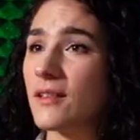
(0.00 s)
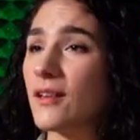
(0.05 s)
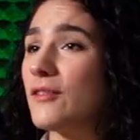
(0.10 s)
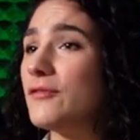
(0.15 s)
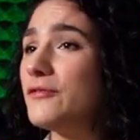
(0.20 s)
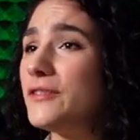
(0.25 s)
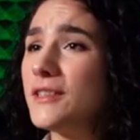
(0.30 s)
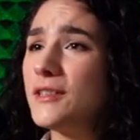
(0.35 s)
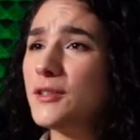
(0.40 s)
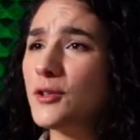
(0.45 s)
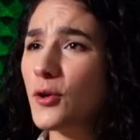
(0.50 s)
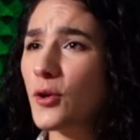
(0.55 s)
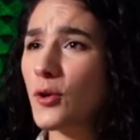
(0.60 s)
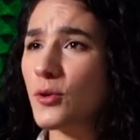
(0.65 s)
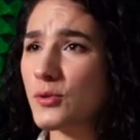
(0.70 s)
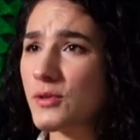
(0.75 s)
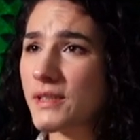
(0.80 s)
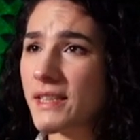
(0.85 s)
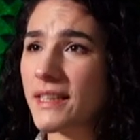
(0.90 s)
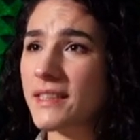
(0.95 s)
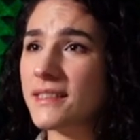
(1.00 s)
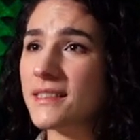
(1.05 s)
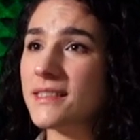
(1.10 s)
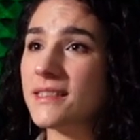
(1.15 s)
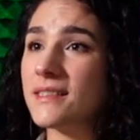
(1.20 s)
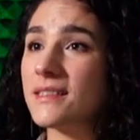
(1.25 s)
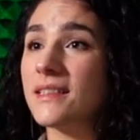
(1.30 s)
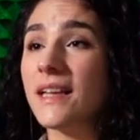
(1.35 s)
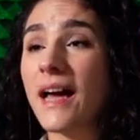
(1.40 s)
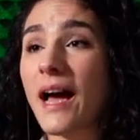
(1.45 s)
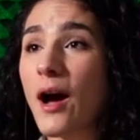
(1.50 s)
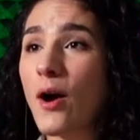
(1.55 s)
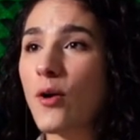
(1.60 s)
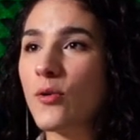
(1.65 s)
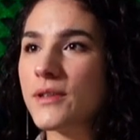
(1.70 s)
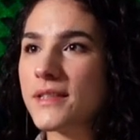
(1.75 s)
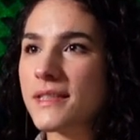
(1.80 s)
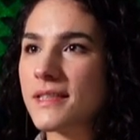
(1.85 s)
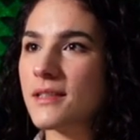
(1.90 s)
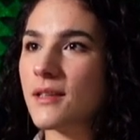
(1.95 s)
uh, videos and
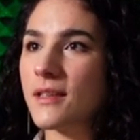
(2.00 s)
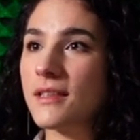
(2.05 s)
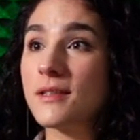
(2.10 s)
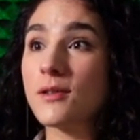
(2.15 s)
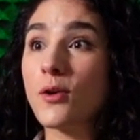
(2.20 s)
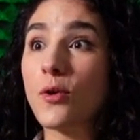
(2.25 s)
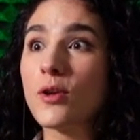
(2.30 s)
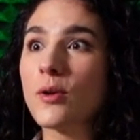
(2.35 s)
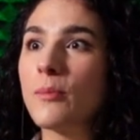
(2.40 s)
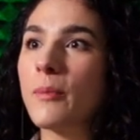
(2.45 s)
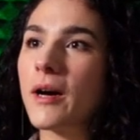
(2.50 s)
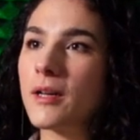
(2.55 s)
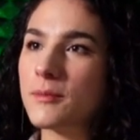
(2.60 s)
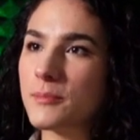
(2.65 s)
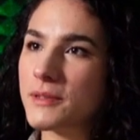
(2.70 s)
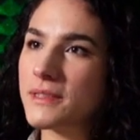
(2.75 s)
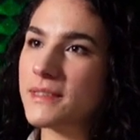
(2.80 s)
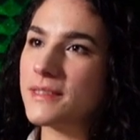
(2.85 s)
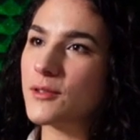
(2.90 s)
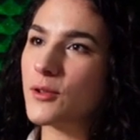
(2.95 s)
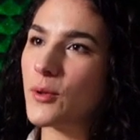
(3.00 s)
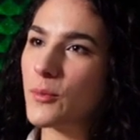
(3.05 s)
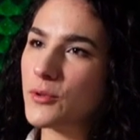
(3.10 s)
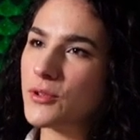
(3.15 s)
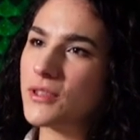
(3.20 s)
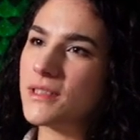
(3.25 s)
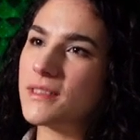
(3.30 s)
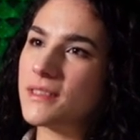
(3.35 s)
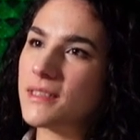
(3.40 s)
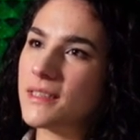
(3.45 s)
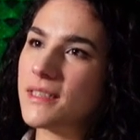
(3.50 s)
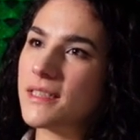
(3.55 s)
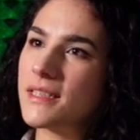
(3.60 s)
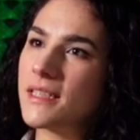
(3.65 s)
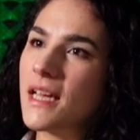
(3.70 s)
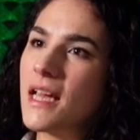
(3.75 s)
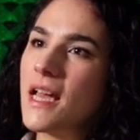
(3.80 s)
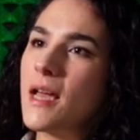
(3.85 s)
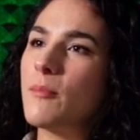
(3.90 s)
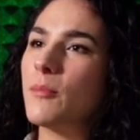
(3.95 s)
now it's it's all about building
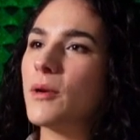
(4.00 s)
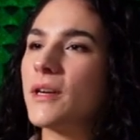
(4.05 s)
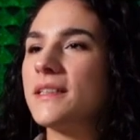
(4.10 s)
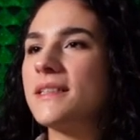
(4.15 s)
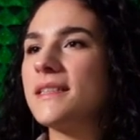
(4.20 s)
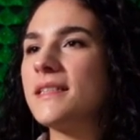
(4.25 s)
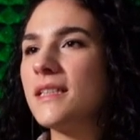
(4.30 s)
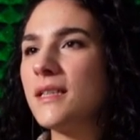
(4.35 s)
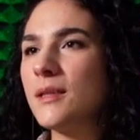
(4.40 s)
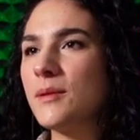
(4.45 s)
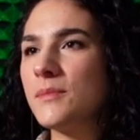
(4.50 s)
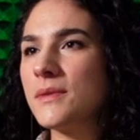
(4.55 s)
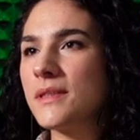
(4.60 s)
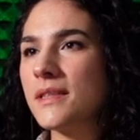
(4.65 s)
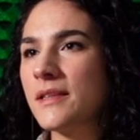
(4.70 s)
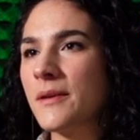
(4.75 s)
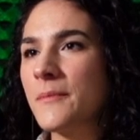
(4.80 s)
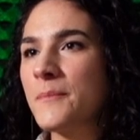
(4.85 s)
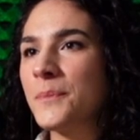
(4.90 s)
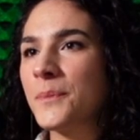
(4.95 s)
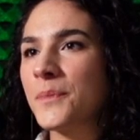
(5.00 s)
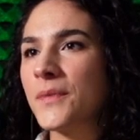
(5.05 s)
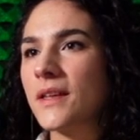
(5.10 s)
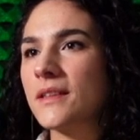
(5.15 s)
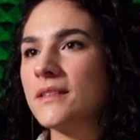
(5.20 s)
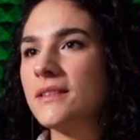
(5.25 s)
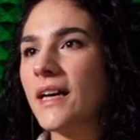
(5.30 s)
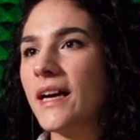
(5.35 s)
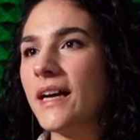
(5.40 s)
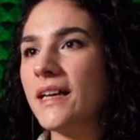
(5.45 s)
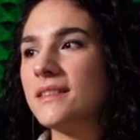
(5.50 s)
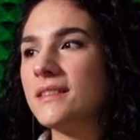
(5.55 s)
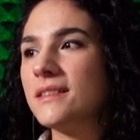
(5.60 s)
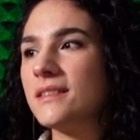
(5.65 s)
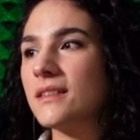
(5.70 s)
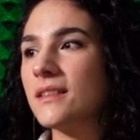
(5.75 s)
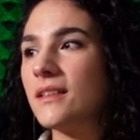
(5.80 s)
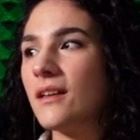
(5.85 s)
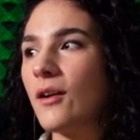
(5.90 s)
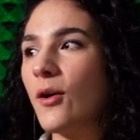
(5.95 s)
communities but it seems
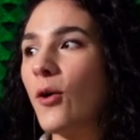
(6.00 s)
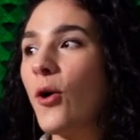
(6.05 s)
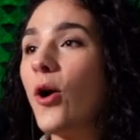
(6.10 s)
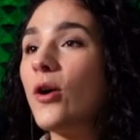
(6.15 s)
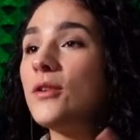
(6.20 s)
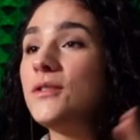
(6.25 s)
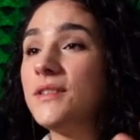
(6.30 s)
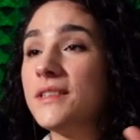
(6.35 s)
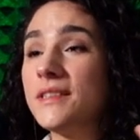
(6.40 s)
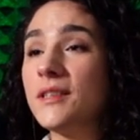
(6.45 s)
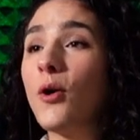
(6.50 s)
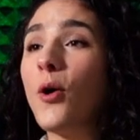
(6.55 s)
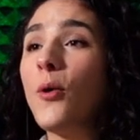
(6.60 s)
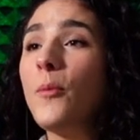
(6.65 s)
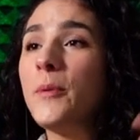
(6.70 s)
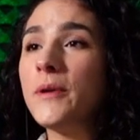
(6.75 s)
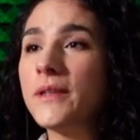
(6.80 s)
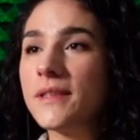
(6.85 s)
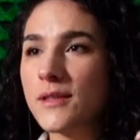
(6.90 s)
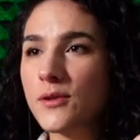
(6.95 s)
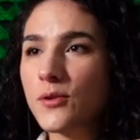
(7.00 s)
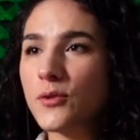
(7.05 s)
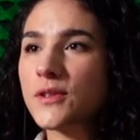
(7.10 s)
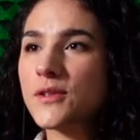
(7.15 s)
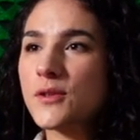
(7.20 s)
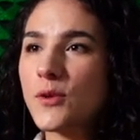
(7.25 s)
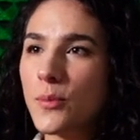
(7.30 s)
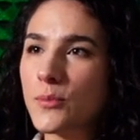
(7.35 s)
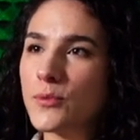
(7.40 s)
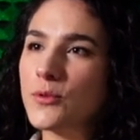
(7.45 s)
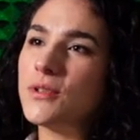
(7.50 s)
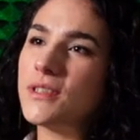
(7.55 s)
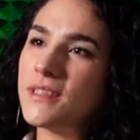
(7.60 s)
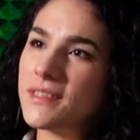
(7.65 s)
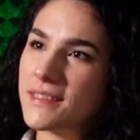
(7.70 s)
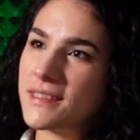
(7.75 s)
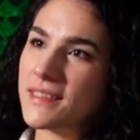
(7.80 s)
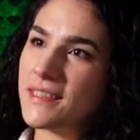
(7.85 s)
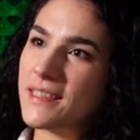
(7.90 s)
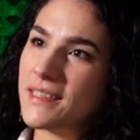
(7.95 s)
that uh, the open source
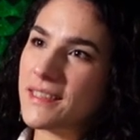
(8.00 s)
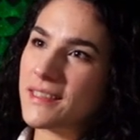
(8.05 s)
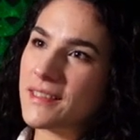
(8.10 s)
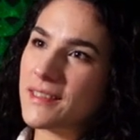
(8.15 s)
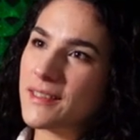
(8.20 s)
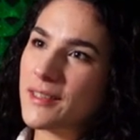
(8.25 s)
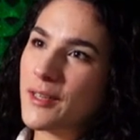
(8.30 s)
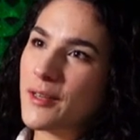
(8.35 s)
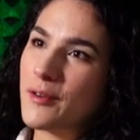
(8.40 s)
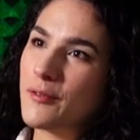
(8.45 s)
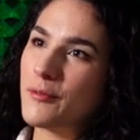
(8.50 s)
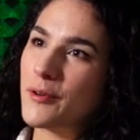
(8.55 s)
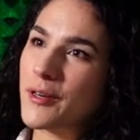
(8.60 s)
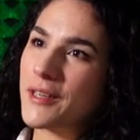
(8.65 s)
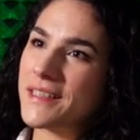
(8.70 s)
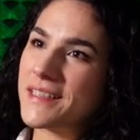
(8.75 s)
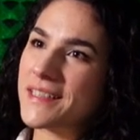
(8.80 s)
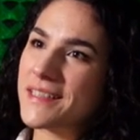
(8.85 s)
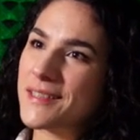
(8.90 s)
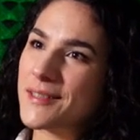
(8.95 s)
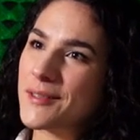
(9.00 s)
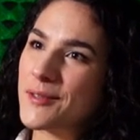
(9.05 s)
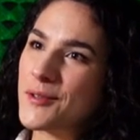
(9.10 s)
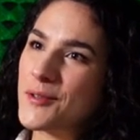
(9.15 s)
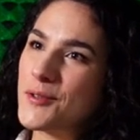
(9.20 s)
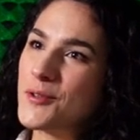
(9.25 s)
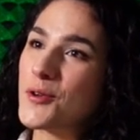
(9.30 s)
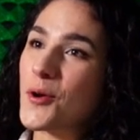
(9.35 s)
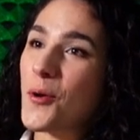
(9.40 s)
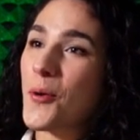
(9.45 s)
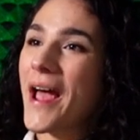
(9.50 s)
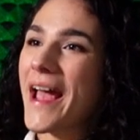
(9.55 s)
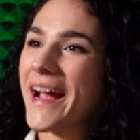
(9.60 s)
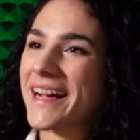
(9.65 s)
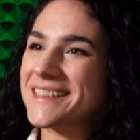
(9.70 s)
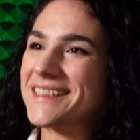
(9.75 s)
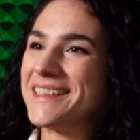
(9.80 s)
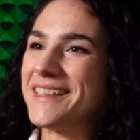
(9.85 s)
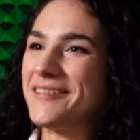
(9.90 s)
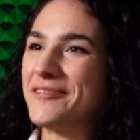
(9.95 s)
community was you know
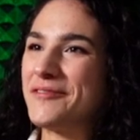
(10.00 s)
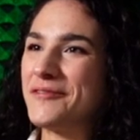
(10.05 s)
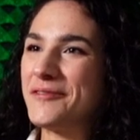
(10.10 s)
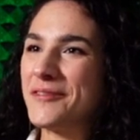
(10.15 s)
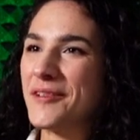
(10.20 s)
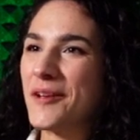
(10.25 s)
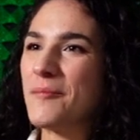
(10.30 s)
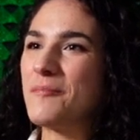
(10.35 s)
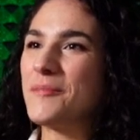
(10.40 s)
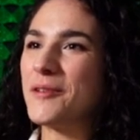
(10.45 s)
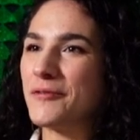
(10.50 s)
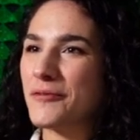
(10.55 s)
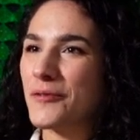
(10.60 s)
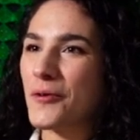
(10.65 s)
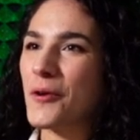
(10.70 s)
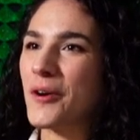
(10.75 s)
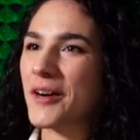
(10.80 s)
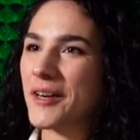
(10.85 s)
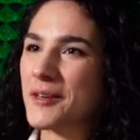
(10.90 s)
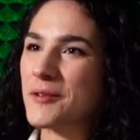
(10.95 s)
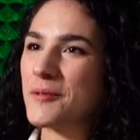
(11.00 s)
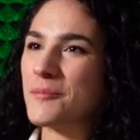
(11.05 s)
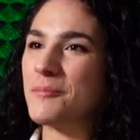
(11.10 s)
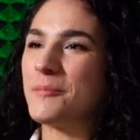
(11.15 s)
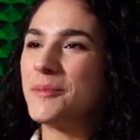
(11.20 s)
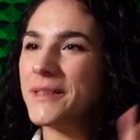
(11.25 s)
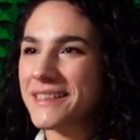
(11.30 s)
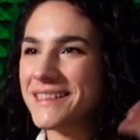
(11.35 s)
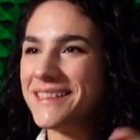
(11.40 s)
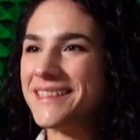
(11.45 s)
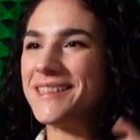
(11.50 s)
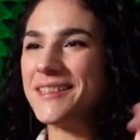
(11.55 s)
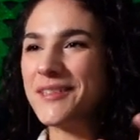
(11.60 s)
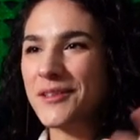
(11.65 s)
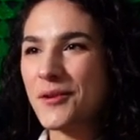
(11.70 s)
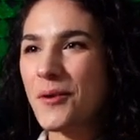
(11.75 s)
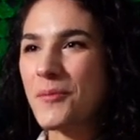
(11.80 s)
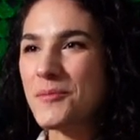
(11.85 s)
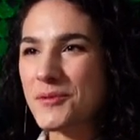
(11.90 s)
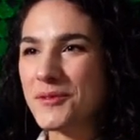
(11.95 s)
active before building
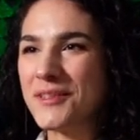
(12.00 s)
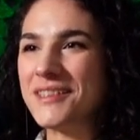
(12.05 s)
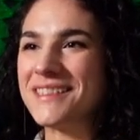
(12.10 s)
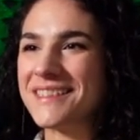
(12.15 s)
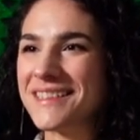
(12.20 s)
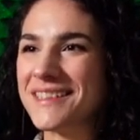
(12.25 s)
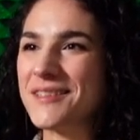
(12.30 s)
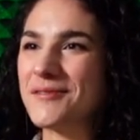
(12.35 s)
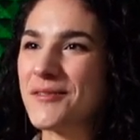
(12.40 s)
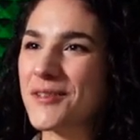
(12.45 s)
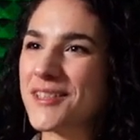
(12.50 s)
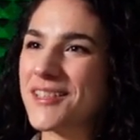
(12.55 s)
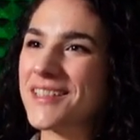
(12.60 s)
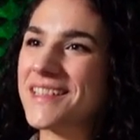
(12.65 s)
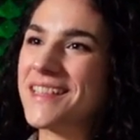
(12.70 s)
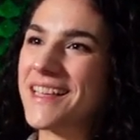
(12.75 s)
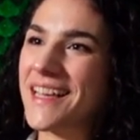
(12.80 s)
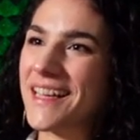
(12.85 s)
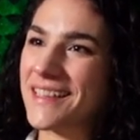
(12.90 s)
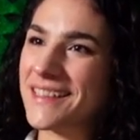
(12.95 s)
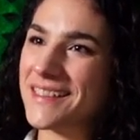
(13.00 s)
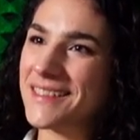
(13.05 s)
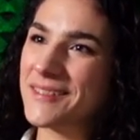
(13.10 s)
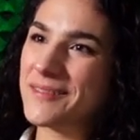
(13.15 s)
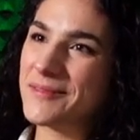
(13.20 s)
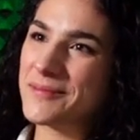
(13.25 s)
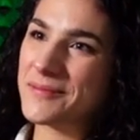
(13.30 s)
communities was a thing